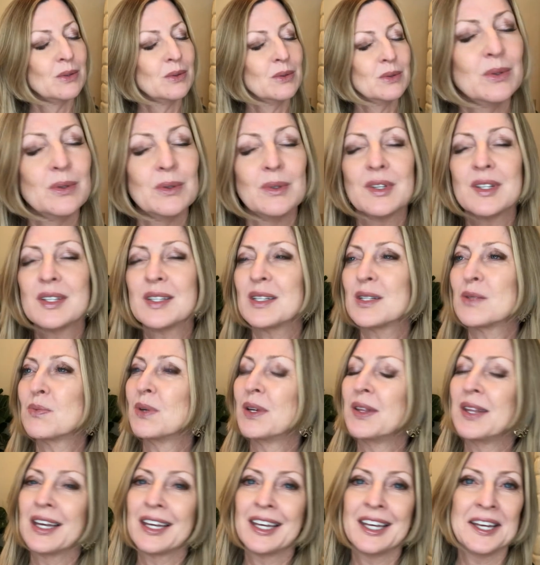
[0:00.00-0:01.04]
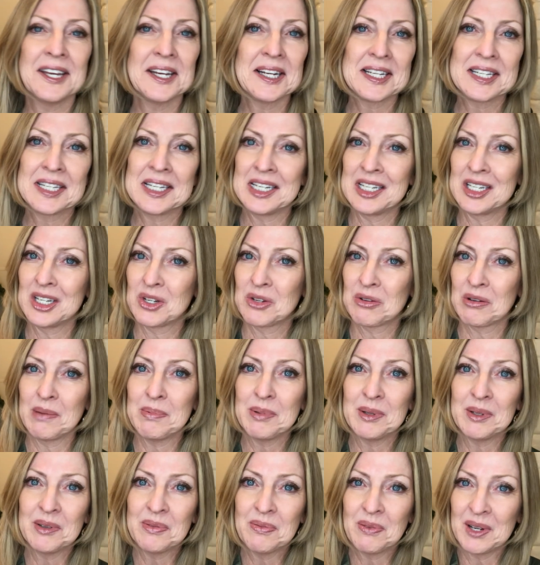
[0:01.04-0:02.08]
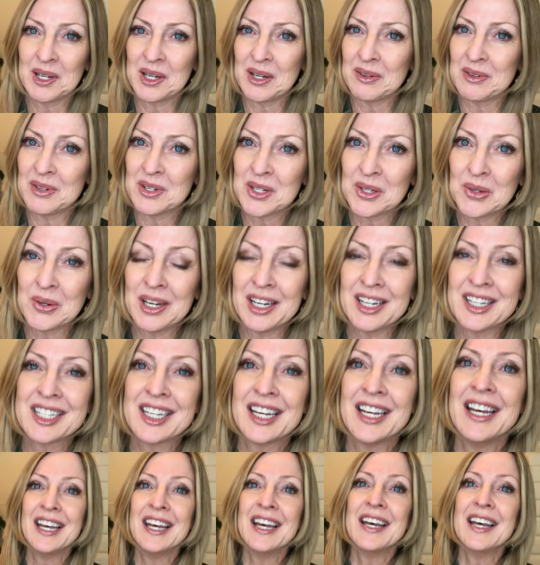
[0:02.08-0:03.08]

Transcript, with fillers: Ooh, this is one that can get us into trouble if we don't do it.